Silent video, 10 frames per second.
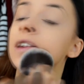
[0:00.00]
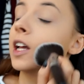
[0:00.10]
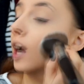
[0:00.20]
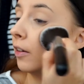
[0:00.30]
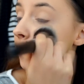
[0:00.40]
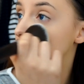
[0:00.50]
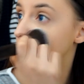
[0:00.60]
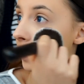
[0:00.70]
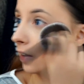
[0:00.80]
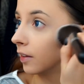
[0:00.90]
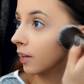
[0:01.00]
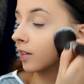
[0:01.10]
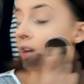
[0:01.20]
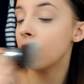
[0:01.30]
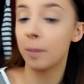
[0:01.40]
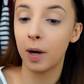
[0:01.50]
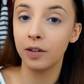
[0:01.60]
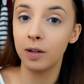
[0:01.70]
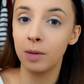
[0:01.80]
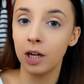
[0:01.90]
And I have to say that this
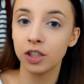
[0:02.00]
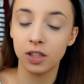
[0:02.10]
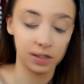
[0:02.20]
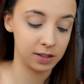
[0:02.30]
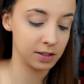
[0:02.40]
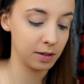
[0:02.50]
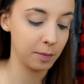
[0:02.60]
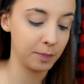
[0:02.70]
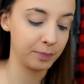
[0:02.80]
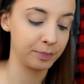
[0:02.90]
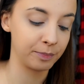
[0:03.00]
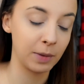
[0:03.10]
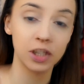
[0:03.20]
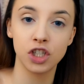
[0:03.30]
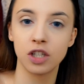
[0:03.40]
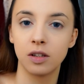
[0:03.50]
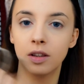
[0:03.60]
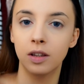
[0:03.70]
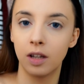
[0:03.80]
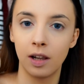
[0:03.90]
powder brush is
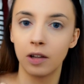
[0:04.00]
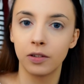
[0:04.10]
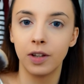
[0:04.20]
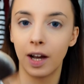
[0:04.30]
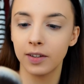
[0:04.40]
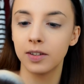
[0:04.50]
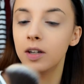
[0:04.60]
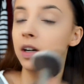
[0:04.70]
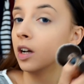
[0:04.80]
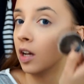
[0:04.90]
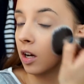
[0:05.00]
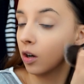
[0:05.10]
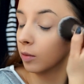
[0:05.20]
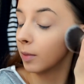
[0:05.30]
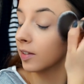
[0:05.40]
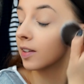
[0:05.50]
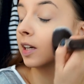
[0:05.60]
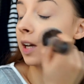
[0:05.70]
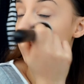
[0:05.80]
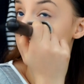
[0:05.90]
a lot nicer on my
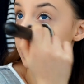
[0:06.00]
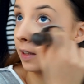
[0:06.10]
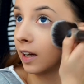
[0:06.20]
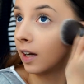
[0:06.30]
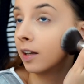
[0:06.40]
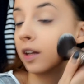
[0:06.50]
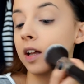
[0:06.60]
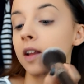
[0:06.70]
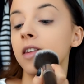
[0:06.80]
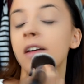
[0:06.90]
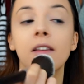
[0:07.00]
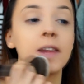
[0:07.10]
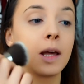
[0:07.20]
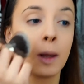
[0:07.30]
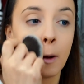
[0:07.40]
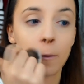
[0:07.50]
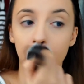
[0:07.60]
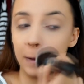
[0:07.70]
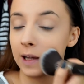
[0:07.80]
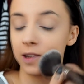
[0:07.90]
skin than the
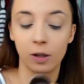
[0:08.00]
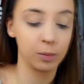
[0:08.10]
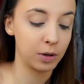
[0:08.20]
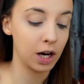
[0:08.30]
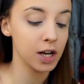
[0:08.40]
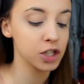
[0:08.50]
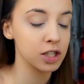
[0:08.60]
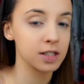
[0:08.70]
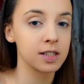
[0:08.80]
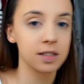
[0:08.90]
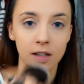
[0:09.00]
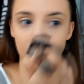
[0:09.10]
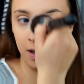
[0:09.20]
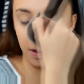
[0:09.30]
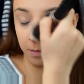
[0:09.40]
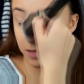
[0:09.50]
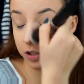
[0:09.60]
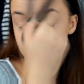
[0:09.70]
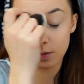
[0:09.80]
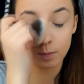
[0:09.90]
flat top brush. It's
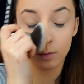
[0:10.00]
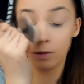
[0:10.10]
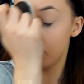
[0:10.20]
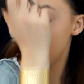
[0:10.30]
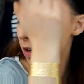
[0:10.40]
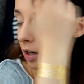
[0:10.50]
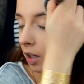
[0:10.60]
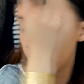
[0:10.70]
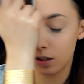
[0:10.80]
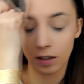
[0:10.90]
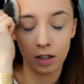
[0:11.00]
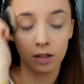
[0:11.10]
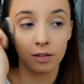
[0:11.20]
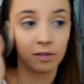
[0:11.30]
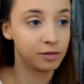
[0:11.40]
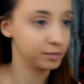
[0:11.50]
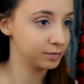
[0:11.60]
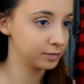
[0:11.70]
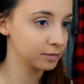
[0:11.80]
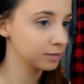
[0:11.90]
much smoother and kind of
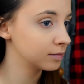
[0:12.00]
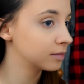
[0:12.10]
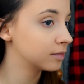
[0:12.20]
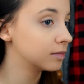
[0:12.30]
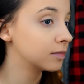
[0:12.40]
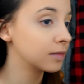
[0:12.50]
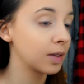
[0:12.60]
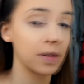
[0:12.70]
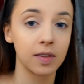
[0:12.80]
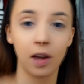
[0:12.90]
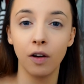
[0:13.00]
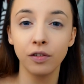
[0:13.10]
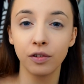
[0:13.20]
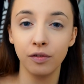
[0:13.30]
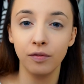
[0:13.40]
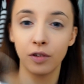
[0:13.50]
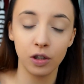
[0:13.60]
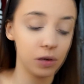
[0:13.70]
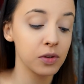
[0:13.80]
soft for your